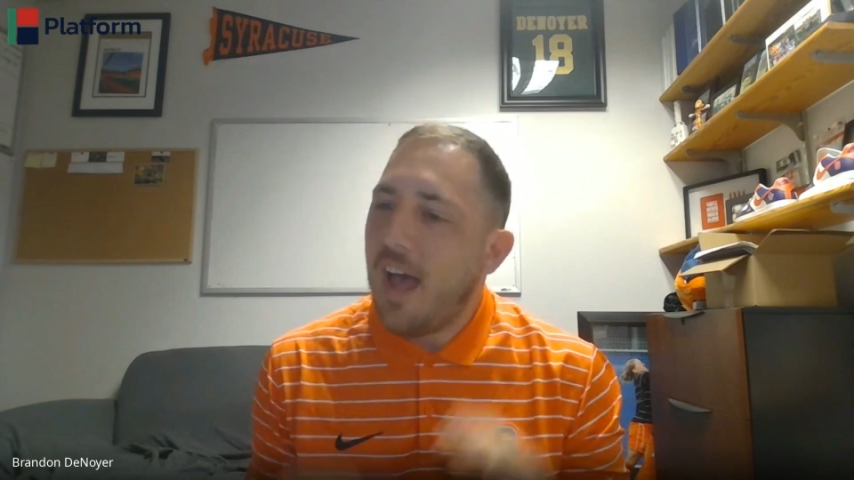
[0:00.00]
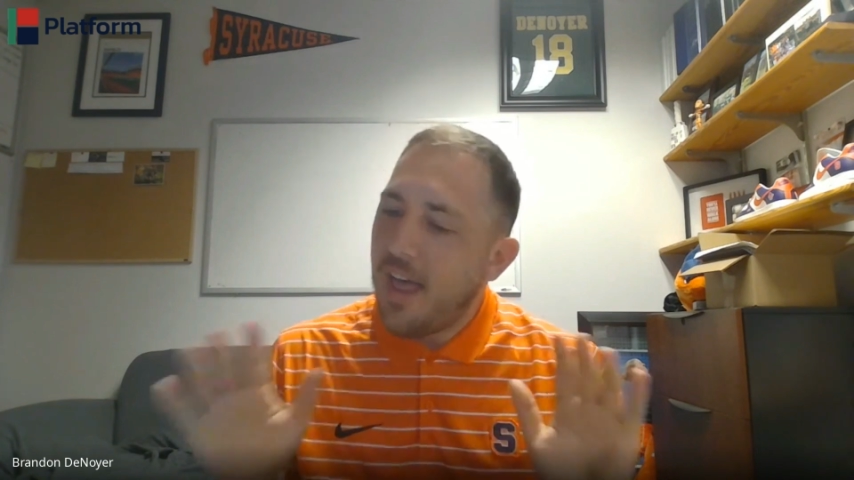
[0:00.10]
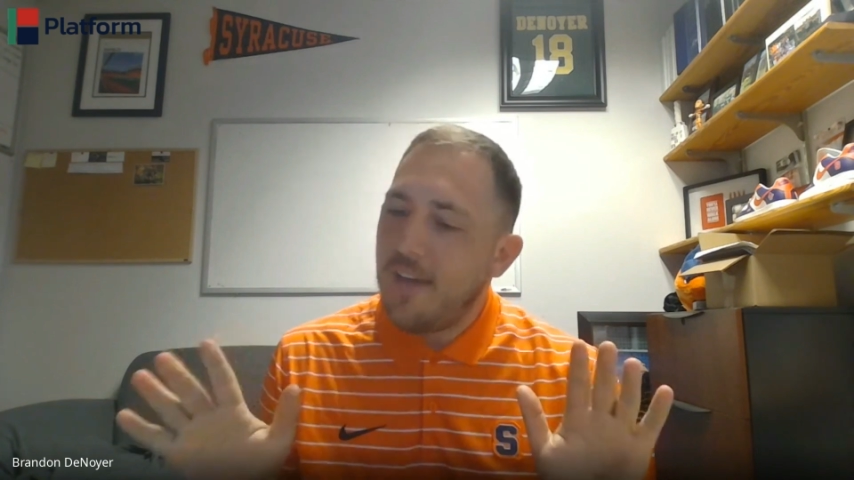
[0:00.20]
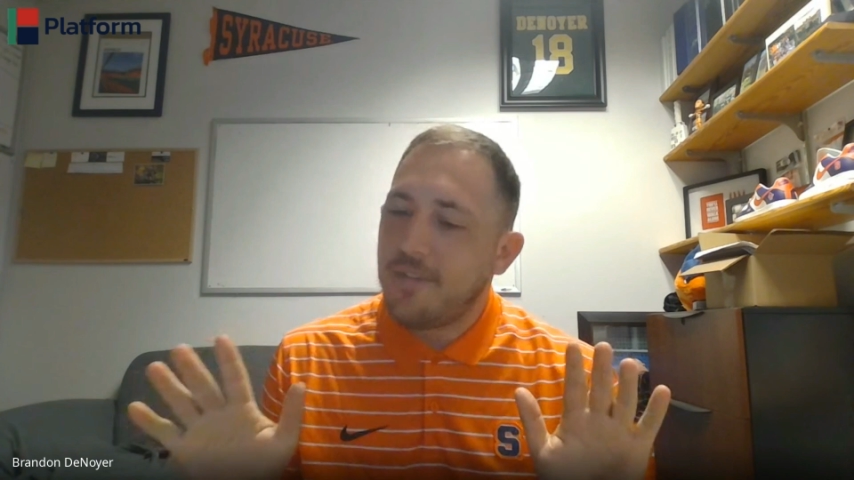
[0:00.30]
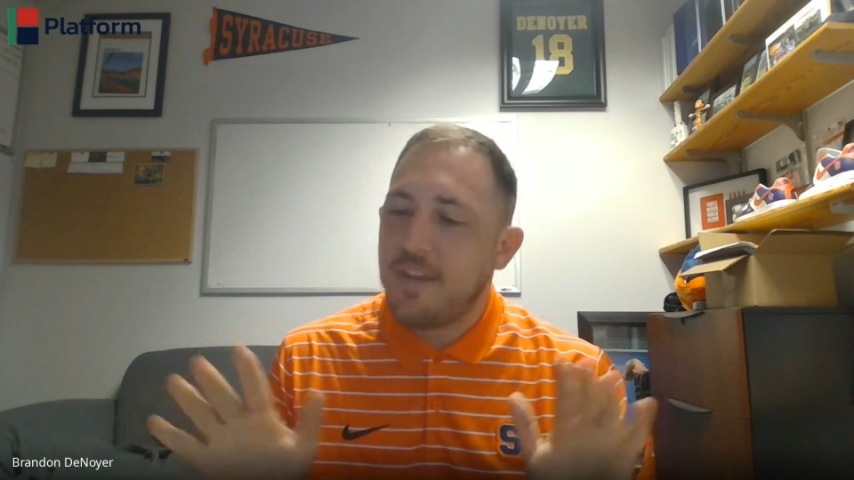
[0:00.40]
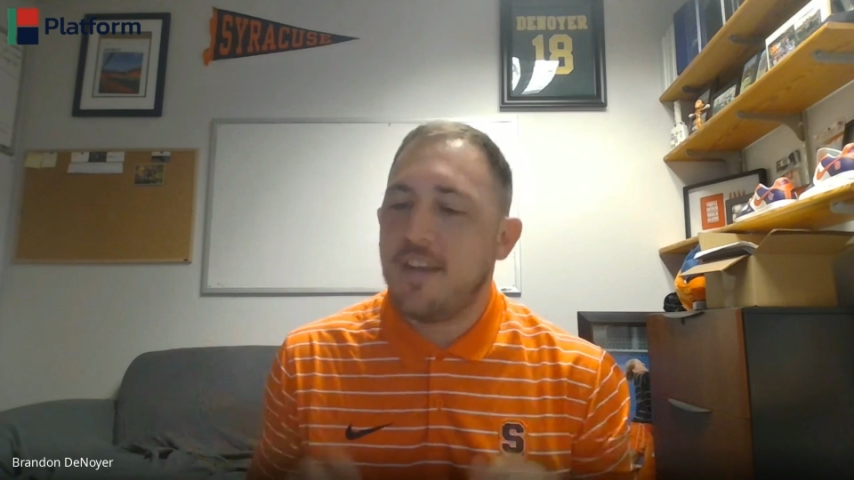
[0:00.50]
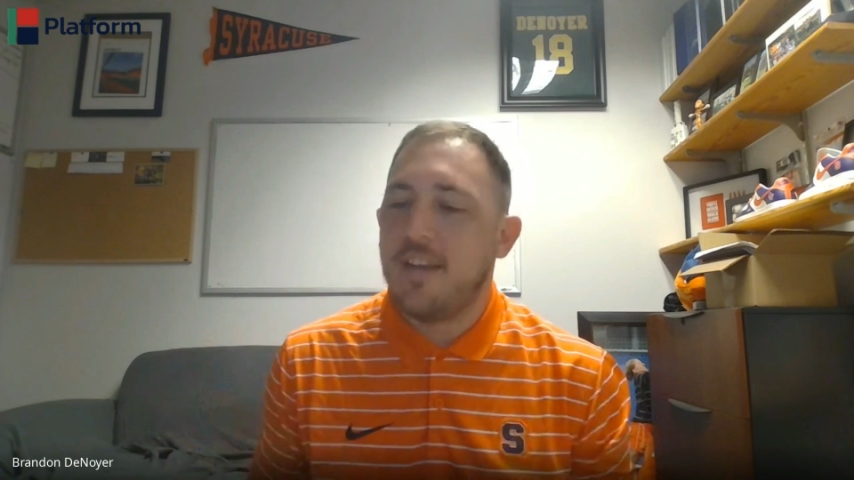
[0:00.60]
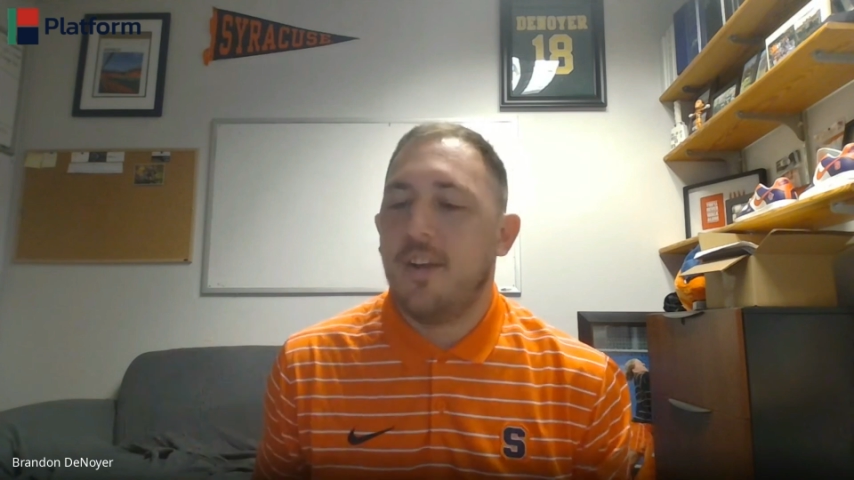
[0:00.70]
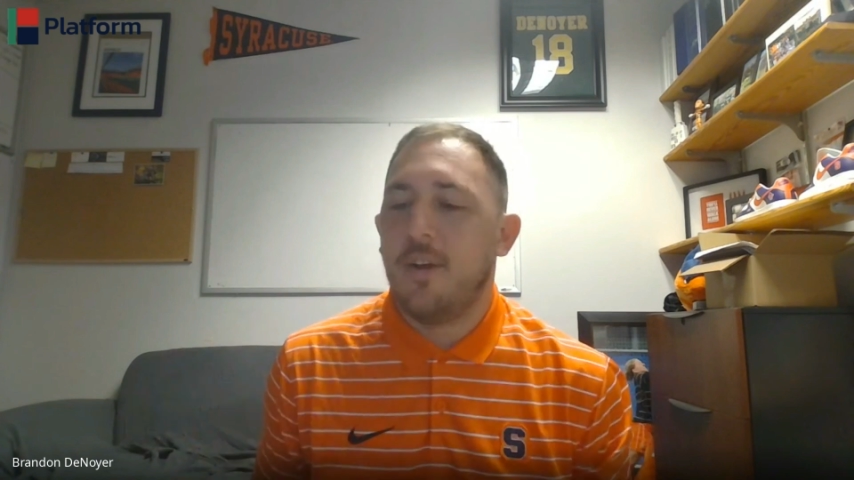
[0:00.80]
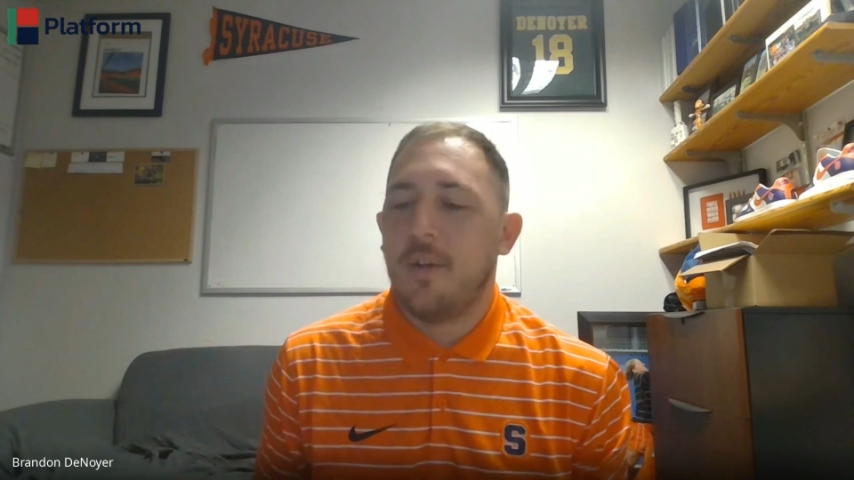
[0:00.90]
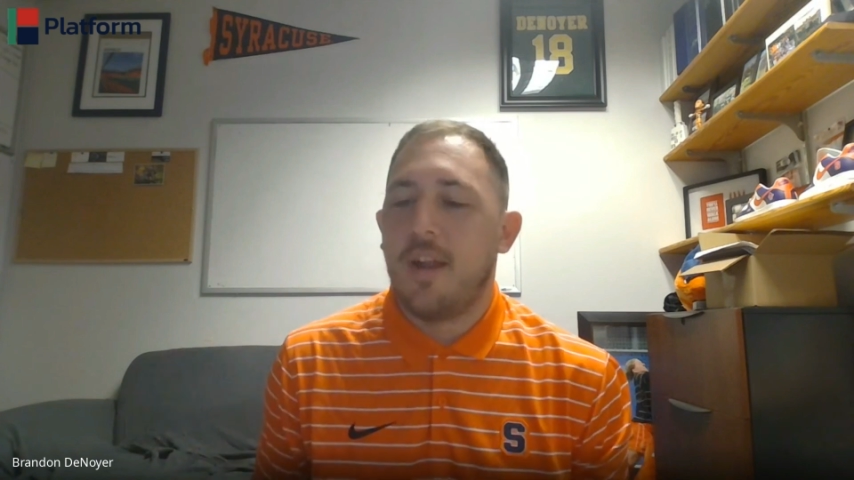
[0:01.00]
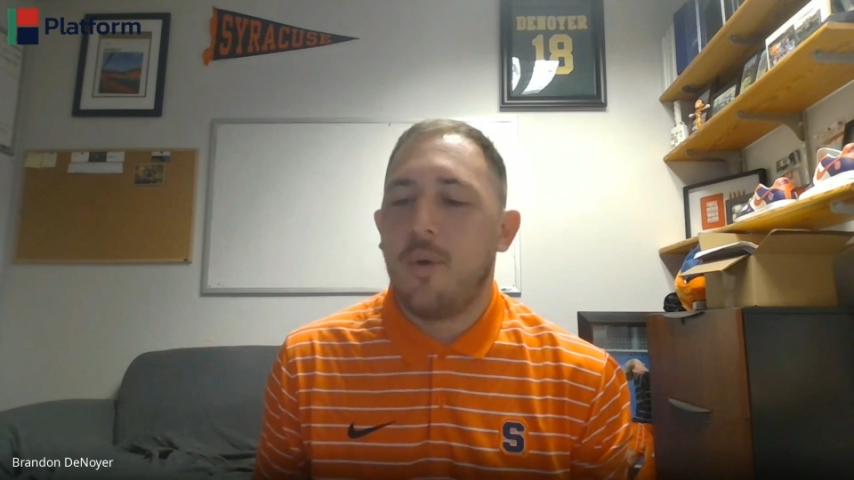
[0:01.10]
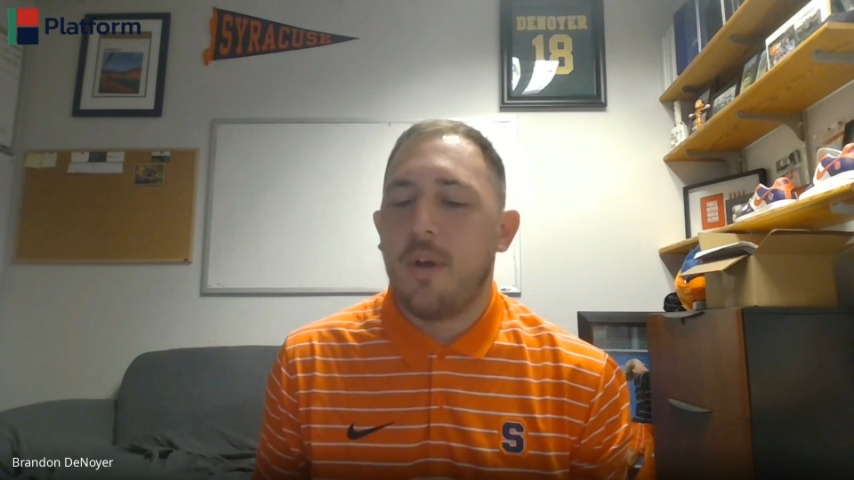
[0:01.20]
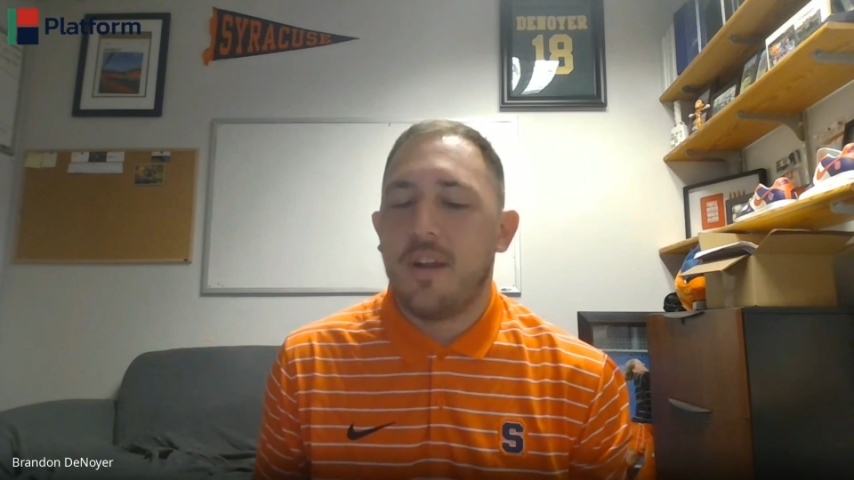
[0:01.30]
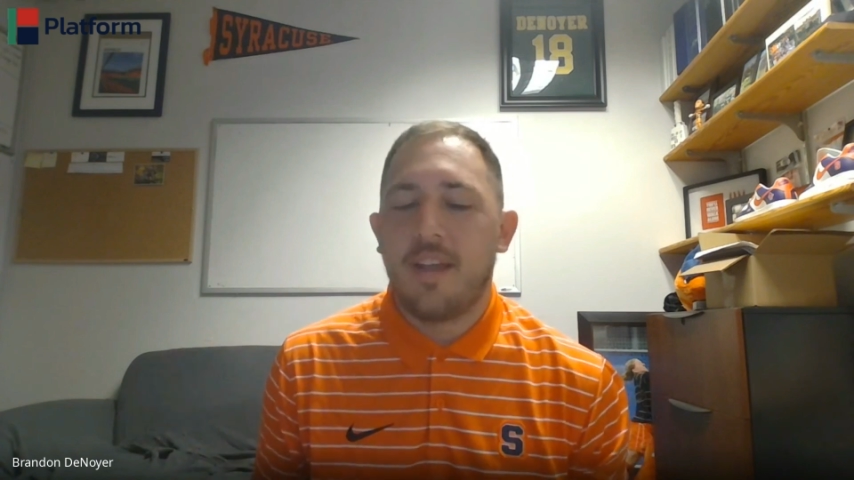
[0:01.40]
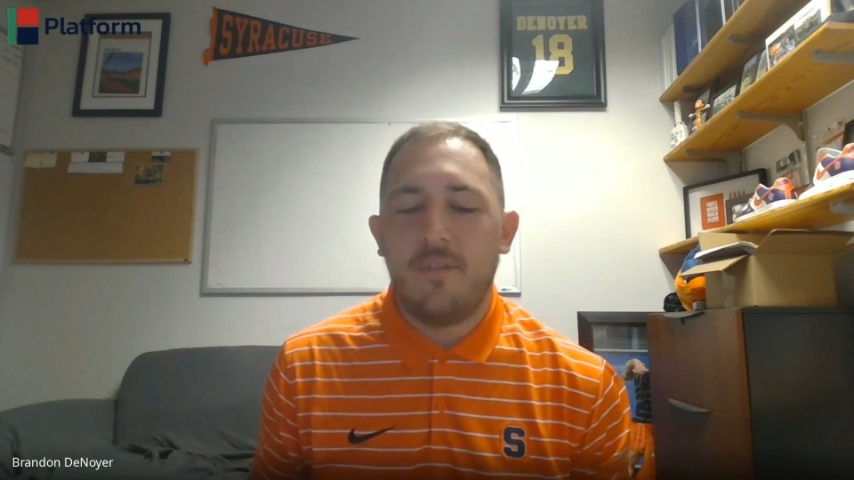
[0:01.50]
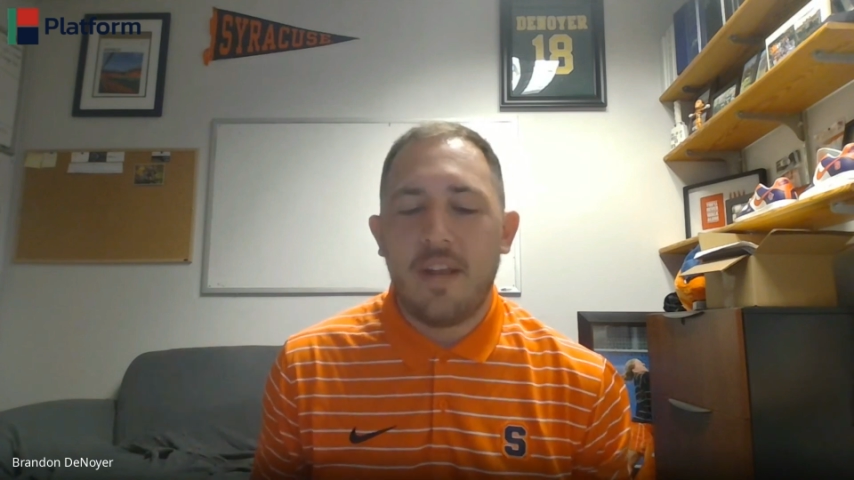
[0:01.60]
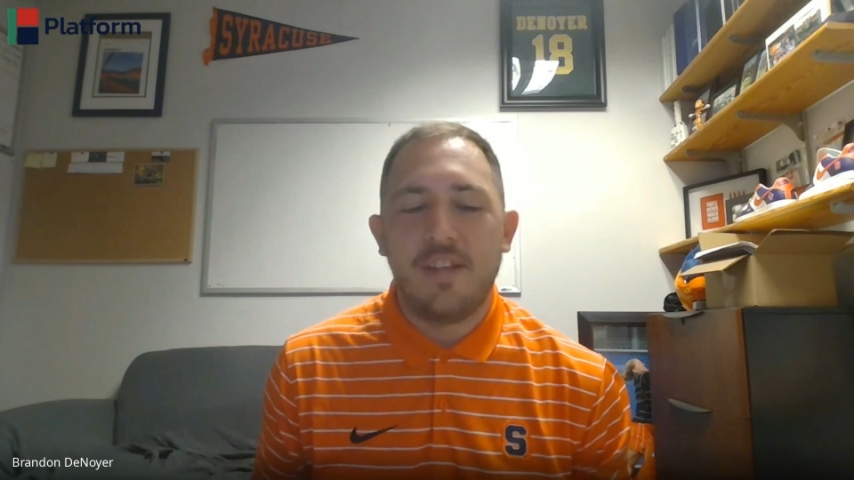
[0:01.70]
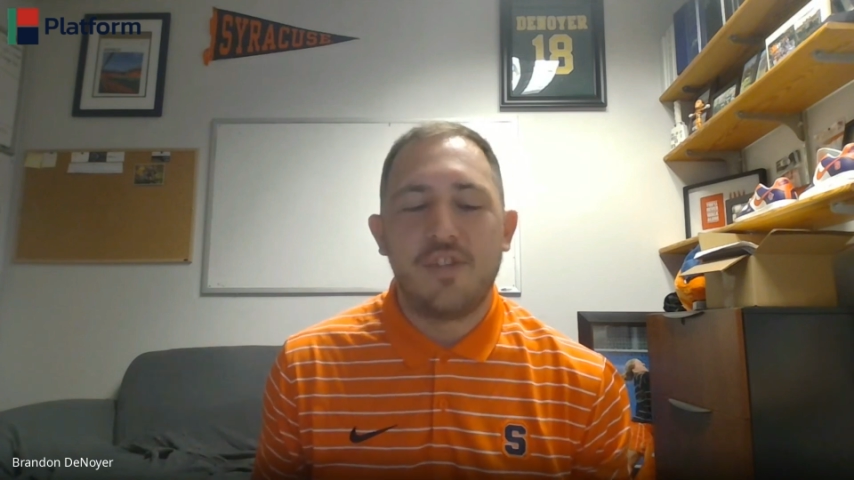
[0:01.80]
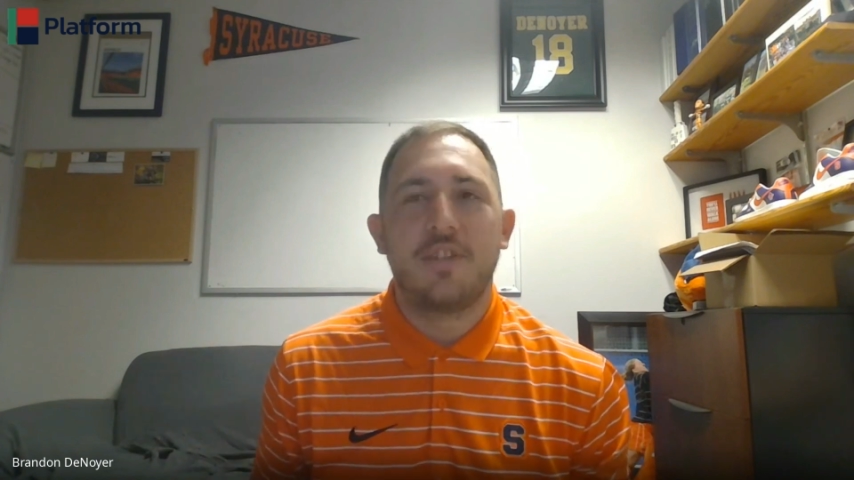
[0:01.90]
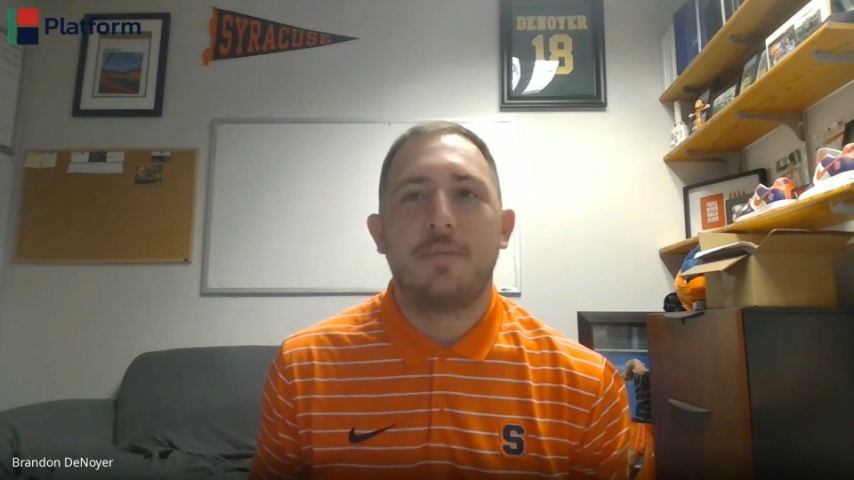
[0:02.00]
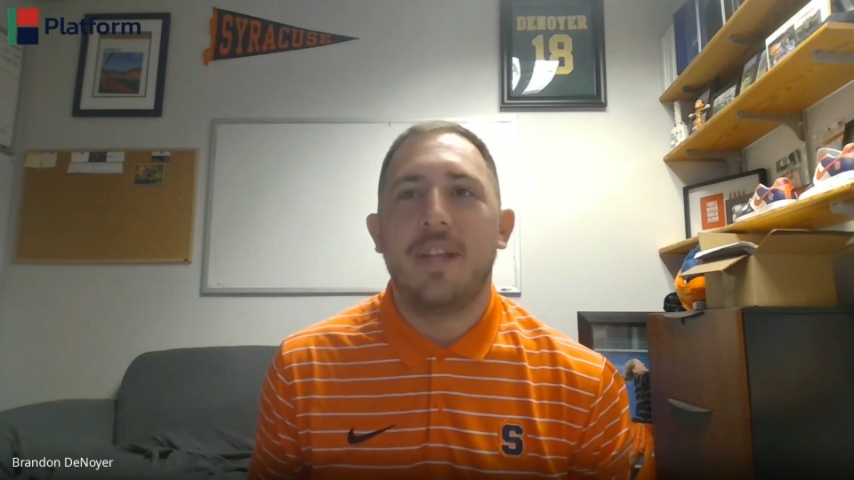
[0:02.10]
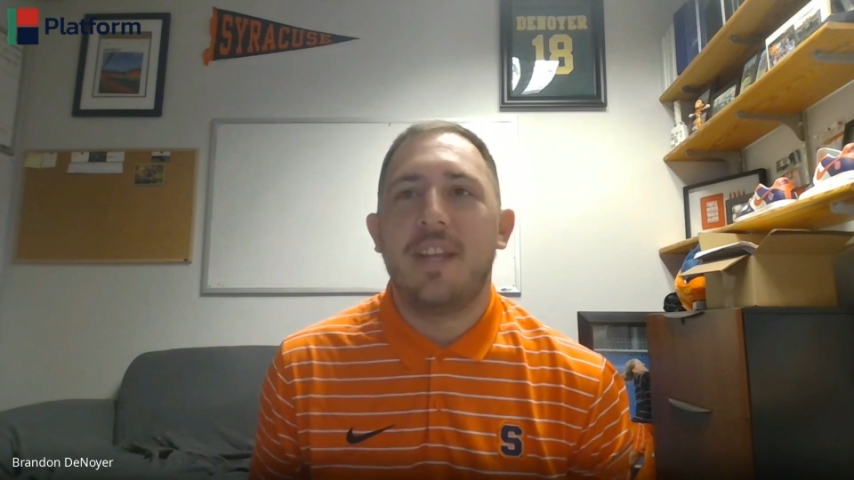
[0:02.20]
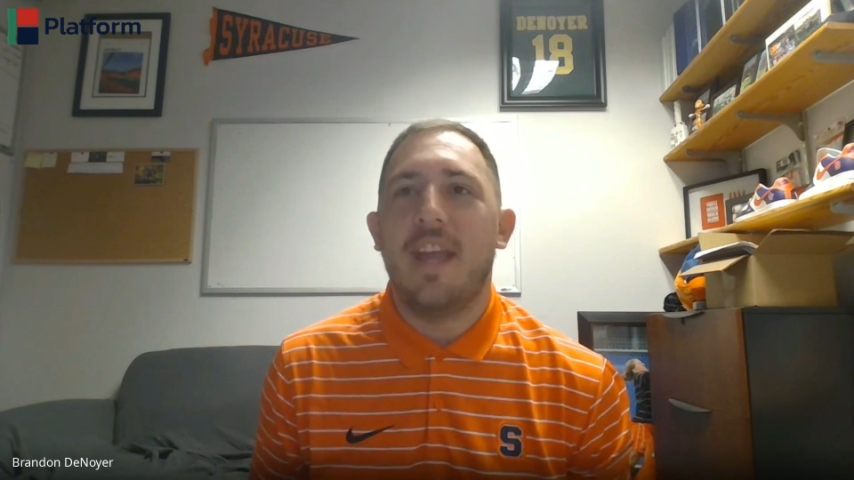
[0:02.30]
have to, you know, I don't want to give any judgment.